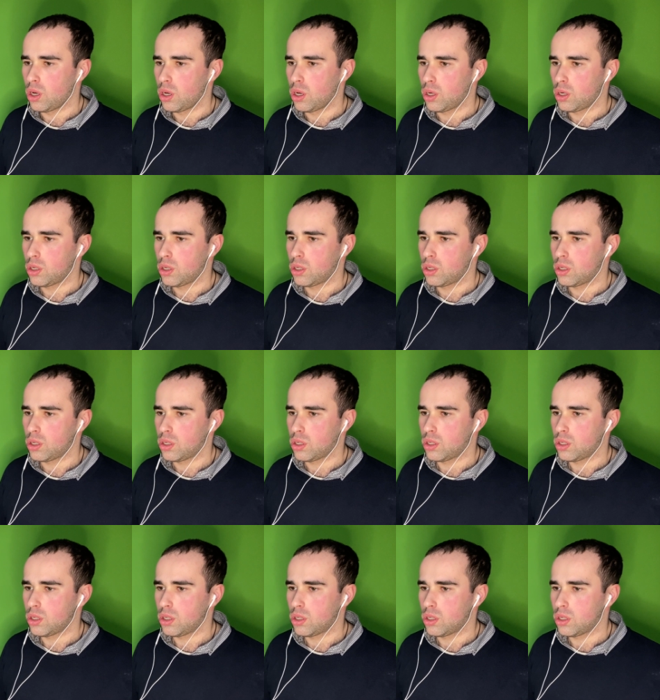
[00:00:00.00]
And now.
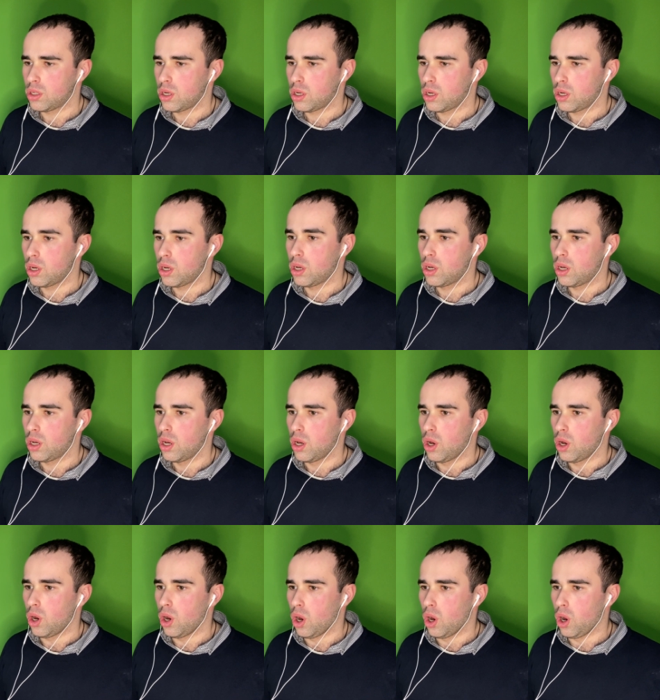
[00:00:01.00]

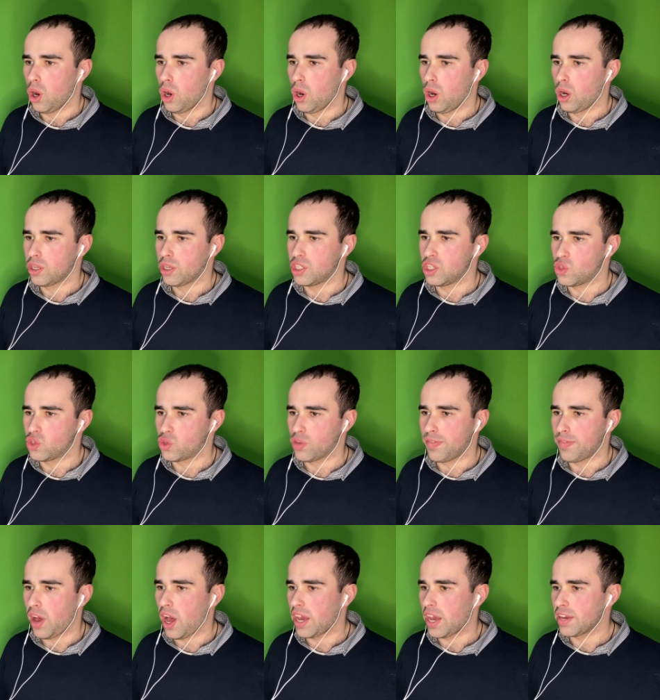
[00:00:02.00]
Oh, I'm he
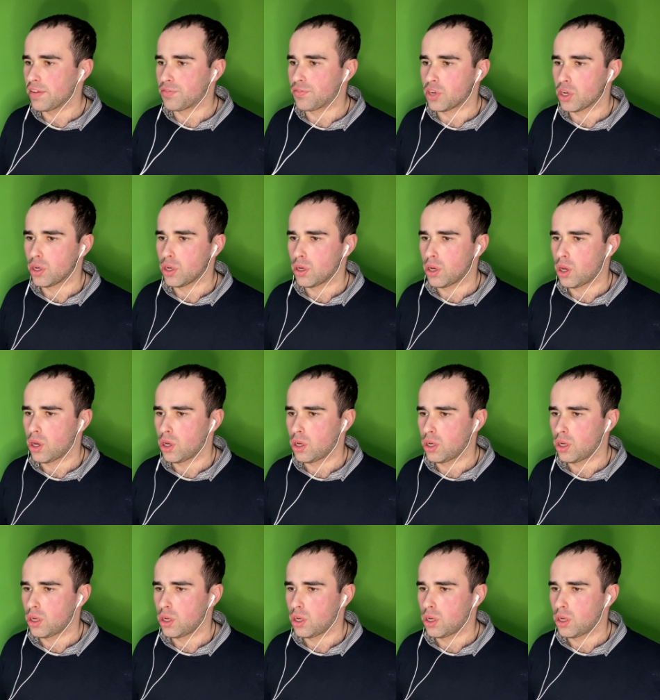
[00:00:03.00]
survived. Yours.